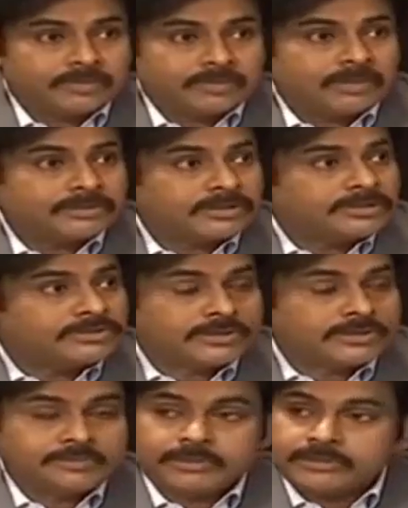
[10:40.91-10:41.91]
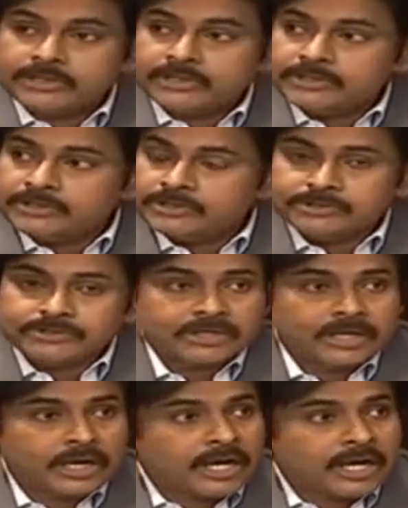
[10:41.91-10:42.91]
My mother is a deeply
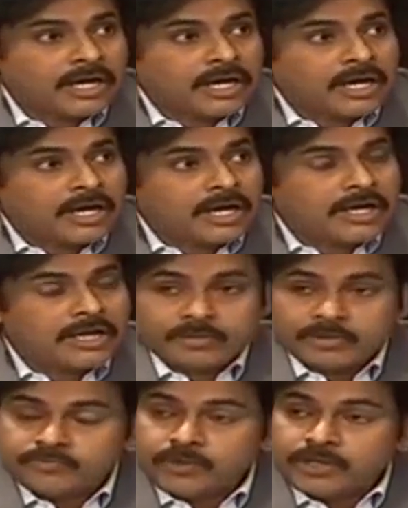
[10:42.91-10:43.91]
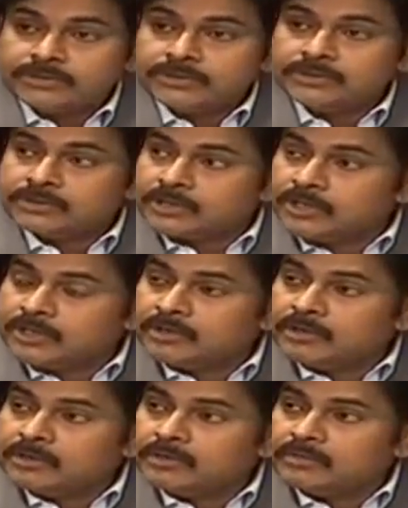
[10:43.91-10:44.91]
religious, and my father,
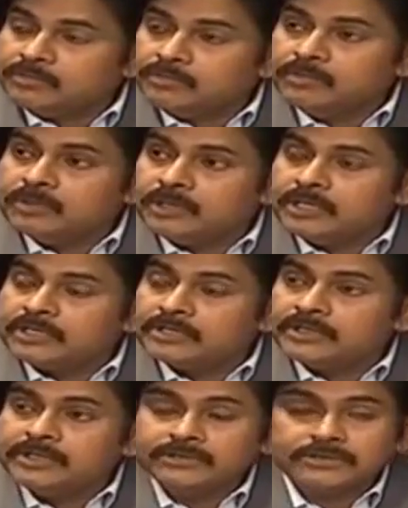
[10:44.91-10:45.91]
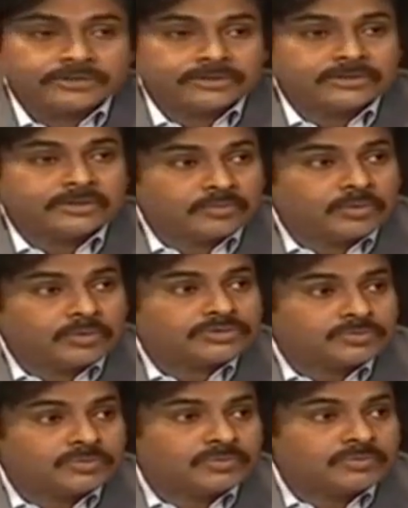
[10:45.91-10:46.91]
uh, like any other, most,
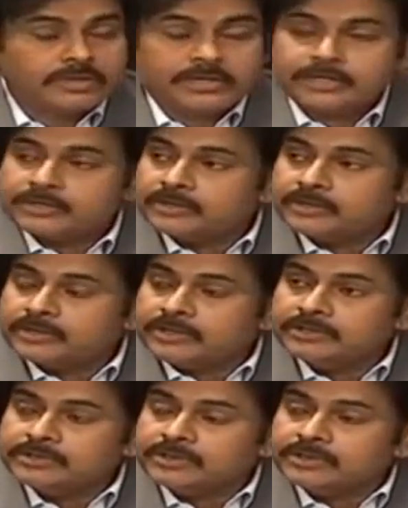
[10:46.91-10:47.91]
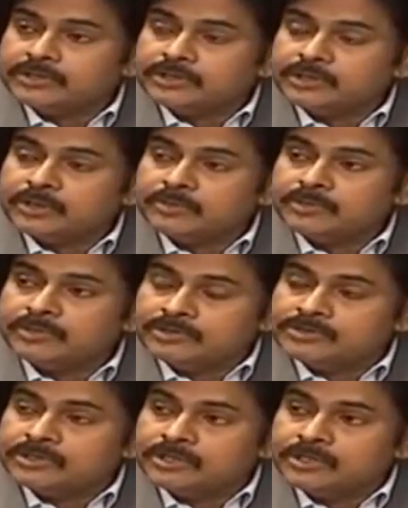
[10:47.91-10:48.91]
like uh, any other Indian
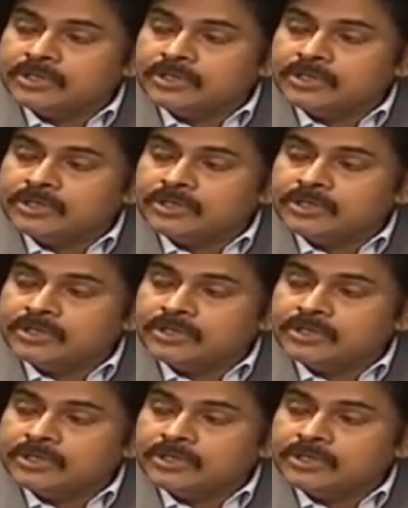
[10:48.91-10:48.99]
communist,